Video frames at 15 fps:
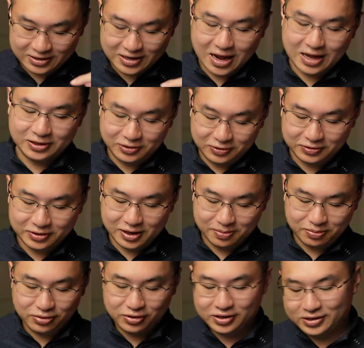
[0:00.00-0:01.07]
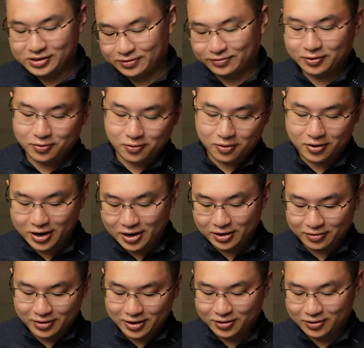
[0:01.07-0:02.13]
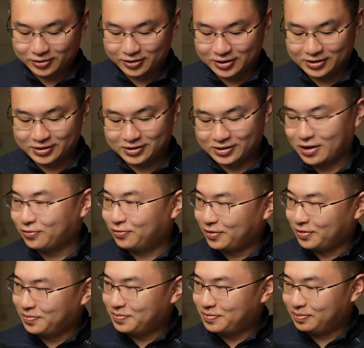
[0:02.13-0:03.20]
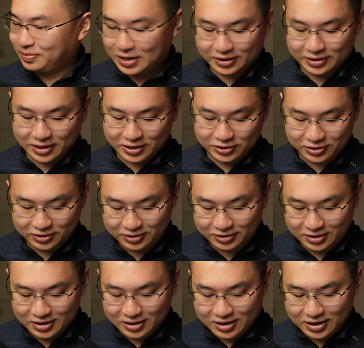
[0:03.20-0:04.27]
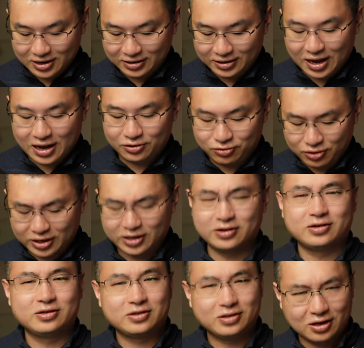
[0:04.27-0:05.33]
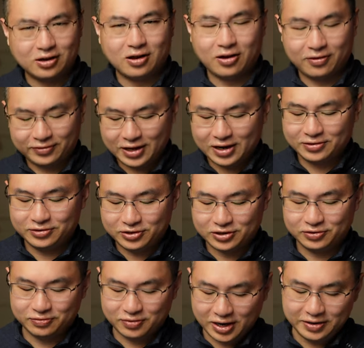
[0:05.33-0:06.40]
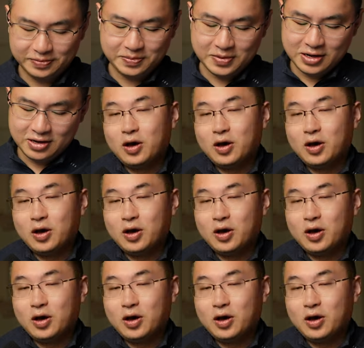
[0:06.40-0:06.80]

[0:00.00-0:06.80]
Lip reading: that to their pre-Civil War era on the Southern plantation, and that triggers a lot of tension, right?